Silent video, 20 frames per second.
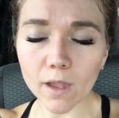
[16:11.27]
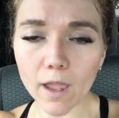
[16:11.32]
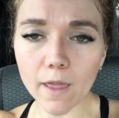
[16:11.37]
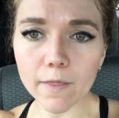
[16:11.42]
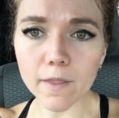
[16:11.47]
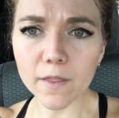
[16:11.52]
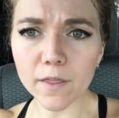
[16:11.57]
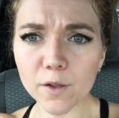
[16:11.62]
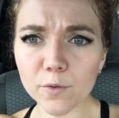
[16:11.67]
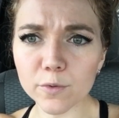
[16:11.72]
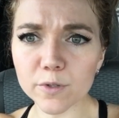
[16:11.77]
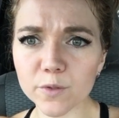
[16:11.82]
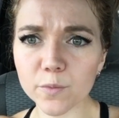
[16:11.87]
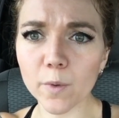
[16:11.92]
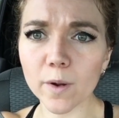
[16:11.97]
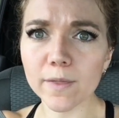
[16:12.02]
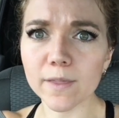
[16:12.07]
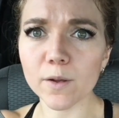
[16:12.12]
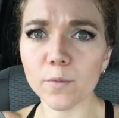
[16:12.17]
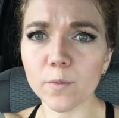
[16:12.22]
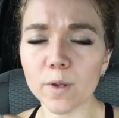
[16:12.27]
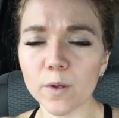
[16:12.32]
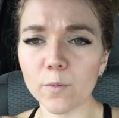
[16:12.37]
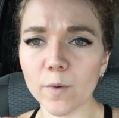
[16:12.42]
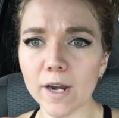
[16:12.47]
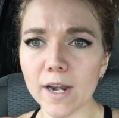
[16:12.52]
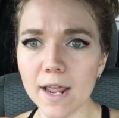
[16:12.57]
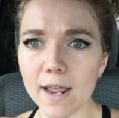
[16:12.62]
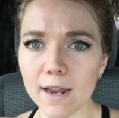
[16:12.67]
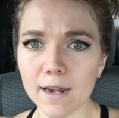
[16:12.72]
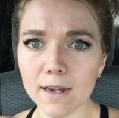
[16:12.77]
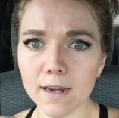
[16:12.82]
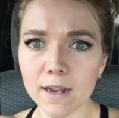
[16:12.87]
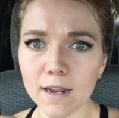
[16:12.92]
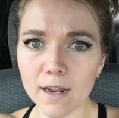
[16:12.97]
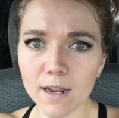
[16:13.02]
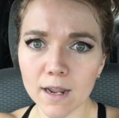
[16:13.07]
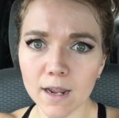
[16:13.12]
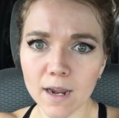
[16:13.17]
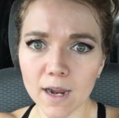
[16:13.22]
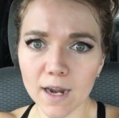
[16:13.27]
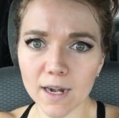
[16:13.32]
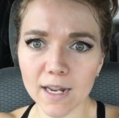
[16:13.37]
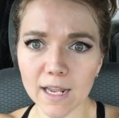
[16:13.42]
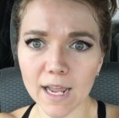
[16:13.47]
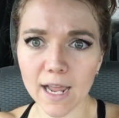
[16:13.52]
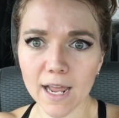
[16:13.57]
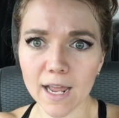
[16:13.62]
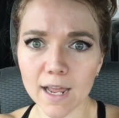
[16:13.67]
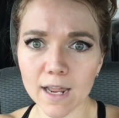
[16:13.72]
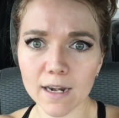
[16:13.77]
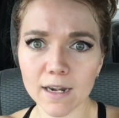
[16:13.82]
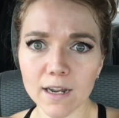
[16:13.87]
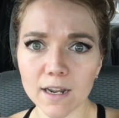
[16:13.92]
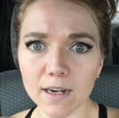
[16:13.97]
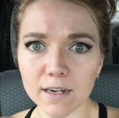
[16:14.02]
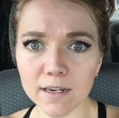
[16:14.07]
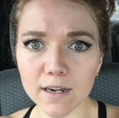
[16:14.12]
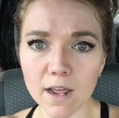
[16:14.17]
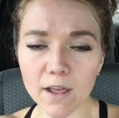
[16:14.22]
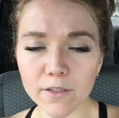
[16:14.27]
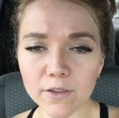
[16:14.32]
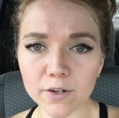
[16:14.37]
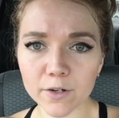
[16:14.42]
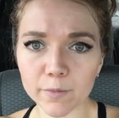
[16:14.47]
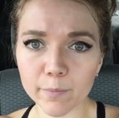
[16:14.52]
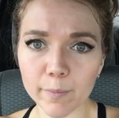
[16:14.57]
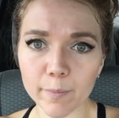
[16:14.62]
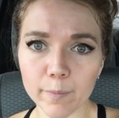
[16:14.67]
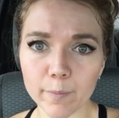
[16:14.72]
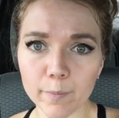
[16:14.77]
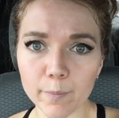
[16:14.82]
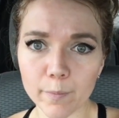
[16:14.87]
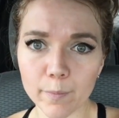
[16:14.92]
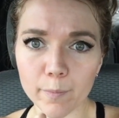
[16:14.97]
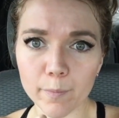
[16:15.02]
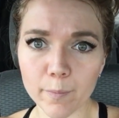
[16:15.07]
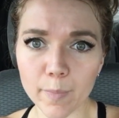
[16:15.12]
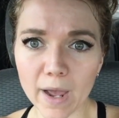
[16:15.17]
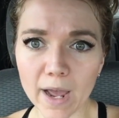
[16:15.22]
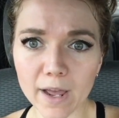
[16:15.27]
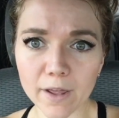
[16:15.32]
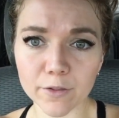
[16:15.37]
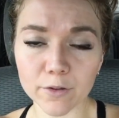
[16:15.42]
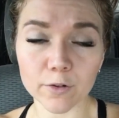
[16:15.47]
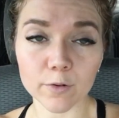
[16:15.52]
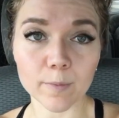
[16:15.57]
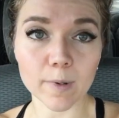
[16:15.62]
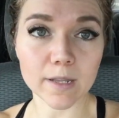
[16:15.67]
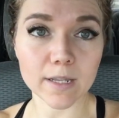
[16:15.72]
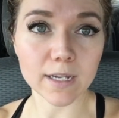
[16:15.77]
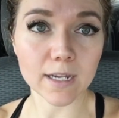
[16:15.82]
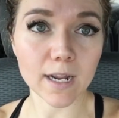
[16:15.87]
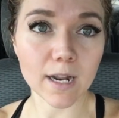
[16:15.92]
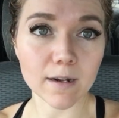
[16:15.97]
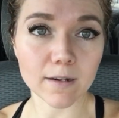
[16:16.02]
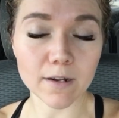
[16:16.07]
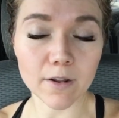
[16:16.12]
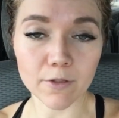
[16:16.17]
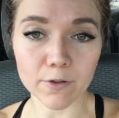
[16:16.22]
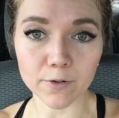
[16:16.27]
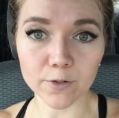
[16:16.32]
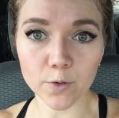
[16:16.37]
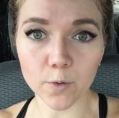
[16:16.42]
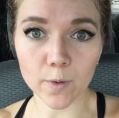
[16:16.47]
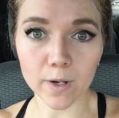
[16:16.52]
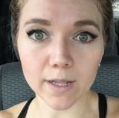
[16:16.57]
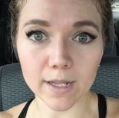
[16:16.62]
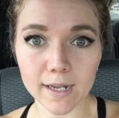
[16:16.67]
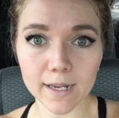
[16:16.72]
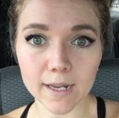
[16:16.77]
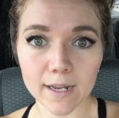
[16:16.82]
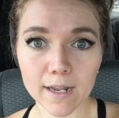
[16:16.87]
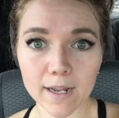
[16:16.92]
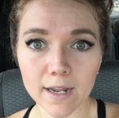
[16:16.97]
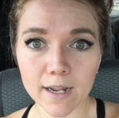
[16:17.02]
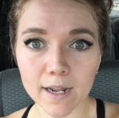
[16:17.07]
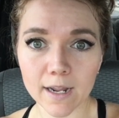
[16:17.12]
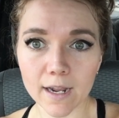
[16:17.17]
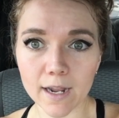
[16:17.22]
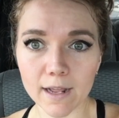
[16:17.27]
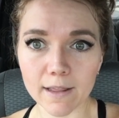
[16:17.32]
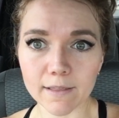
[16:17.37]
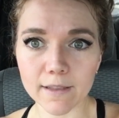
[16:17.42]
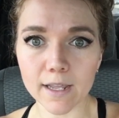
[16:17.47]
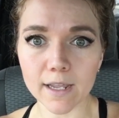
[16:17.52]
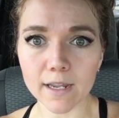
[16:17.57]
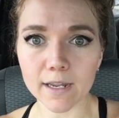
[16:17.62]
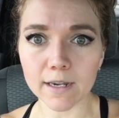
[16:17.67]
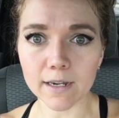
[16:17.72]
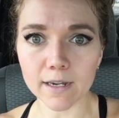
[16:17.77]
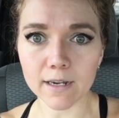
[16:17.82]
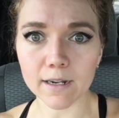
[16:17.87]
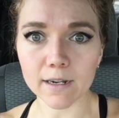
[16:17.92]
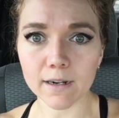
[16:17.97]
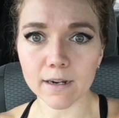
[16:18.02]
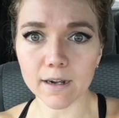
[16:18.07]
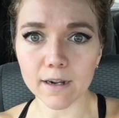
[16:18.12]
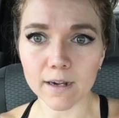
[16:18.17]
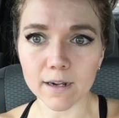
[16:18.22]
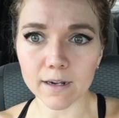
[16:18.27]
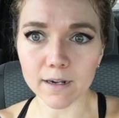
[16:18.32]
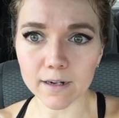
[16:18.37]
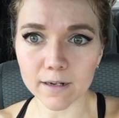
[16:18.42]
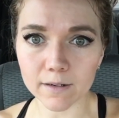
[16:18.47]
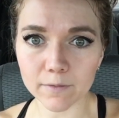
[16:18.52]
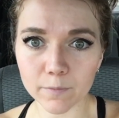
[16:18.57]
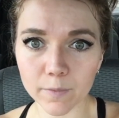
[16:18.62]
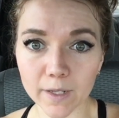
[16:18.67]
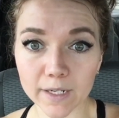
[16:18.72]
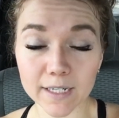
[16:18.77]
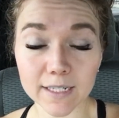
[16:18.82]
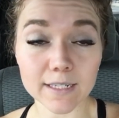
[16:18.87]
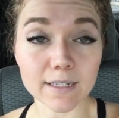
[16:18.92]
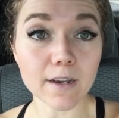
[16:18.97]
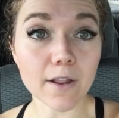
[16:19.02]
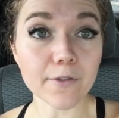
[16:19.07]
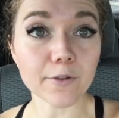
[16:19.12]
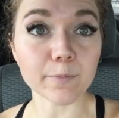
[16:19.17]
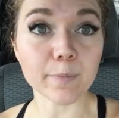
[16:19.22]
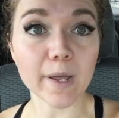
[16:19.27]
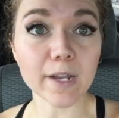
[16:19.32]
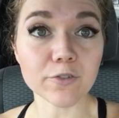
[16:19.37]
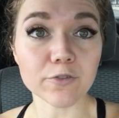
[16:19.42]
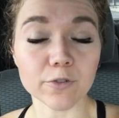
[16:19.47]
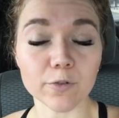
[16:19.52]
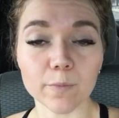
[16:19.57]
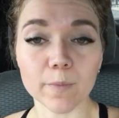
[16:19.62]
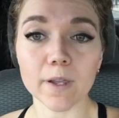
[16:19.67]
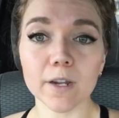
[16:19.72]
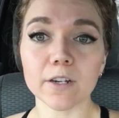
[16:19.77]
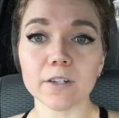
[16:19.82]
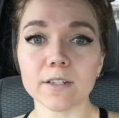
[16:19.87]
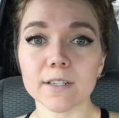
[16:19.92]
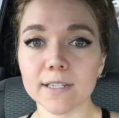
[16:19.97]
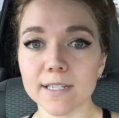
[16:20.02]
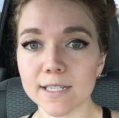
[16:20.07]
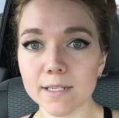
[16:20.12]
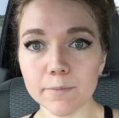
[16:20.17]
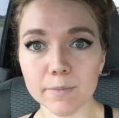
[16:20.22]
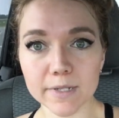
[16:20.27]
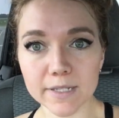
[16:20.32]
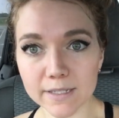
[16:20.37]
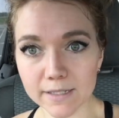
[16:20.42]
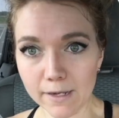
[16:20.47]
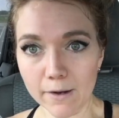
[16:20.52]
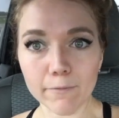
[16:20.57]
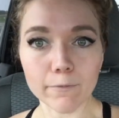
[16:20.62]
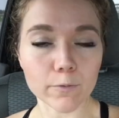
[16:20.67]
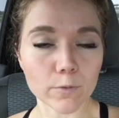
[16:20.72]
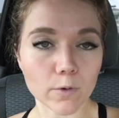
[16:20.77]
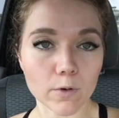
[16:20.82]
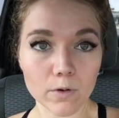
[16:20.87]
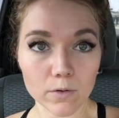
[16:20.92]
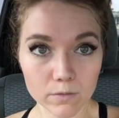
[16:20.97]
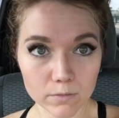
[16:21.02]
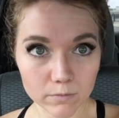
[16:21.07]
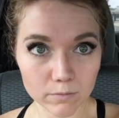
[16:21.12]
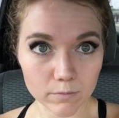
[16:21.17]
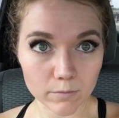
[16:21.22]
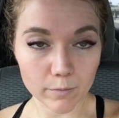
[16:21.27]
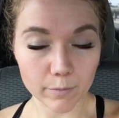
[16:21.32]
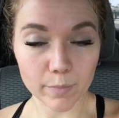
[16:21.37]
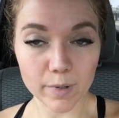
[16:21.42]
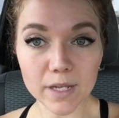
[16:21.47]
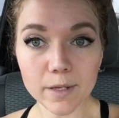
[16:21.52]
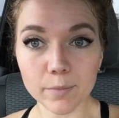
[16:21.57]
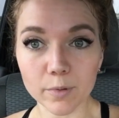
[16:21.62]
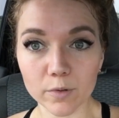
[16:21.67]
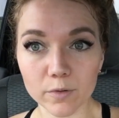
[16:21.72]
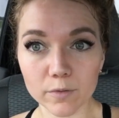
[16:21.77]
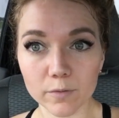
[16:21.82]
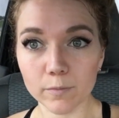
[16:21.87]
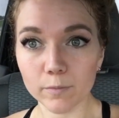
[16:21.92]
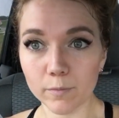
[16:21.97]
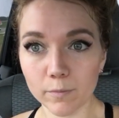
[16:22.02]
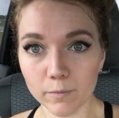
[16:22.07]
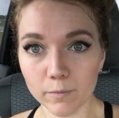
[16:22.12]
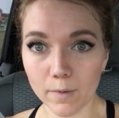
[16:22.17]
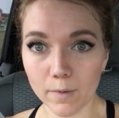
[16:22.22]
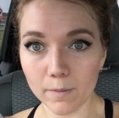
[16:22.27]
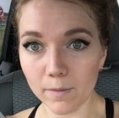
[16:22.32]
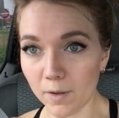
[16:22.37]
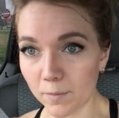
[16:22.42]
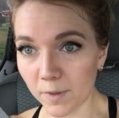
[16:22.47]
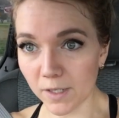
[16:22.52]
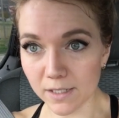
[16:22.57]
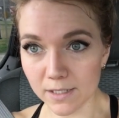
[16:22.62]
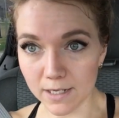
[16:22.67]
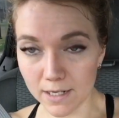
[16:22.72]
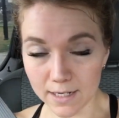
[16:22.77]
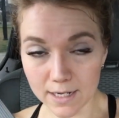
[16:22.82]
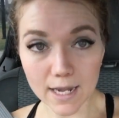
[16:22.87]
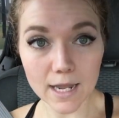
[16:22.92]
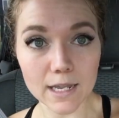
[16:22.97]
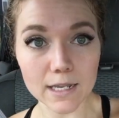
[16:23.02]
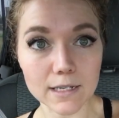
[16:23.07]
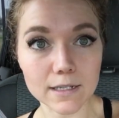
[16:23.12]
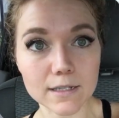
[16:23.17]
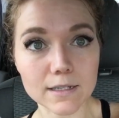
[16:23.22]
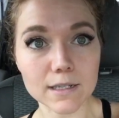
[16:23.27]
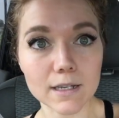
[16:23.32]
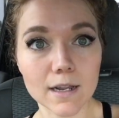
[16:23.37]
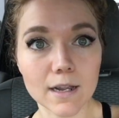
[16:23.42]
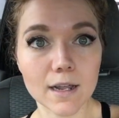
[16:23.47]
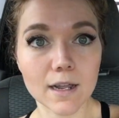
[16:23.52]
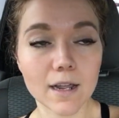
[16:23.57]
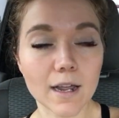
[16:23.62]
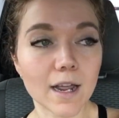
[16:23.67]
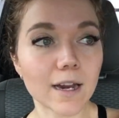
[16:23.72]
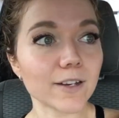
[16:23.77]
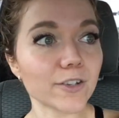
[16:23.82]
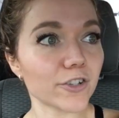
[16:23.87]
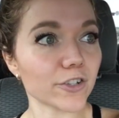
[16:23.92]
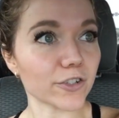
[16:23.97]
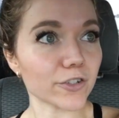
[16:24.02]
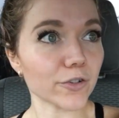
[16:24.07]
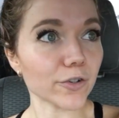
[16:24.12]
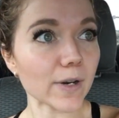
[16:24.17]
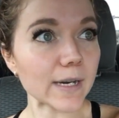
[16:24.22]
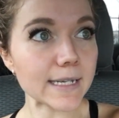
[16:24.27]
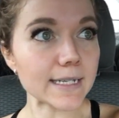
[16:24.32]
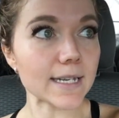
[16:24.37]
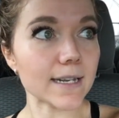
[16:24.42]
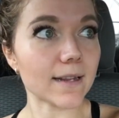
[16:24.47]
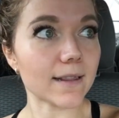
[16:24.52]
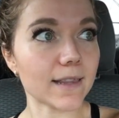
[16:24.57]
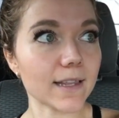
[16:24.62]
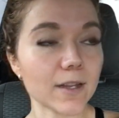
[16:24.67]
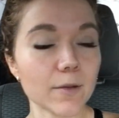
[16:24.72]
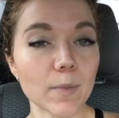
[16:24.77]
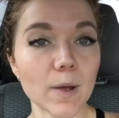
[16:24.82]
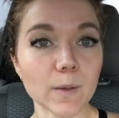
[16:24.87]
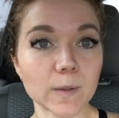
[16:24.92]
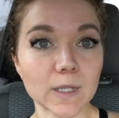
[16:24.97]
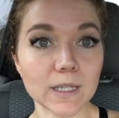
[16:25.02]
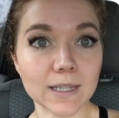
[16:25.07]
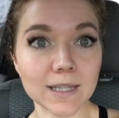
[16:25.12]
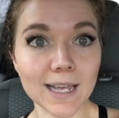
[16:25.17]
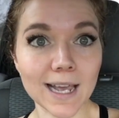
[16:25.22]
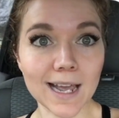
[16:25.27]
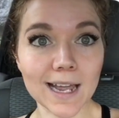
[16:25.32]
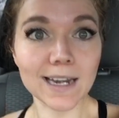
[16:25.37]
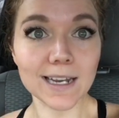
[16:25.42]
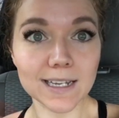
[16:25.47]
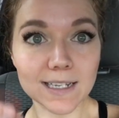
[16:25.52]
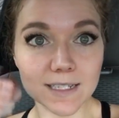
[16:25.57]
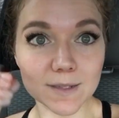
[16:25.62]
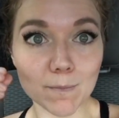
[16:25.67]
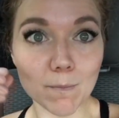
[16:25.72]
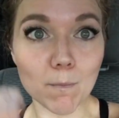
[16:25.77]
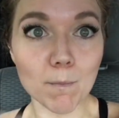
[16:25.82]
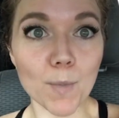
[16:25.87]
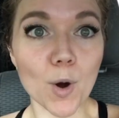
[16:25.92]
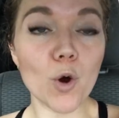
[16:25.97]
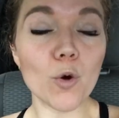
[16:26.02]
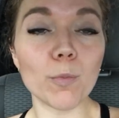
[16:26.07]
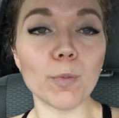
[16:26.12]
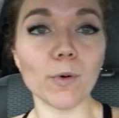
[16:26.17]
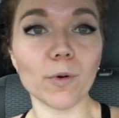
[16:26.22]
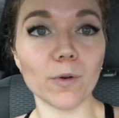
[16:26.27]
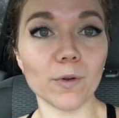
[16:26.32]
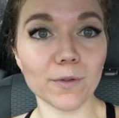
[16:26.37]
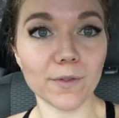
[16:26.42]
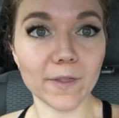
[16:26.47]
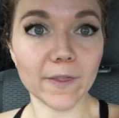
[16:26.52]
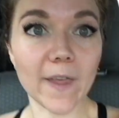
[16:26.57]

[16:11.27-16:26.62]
and then there was one that we went in and it had another bathroom i think it had another toilet and then uh, like another bedroom that could sleep several people i'm guessing kids it's just crazy to think about that that is mobile.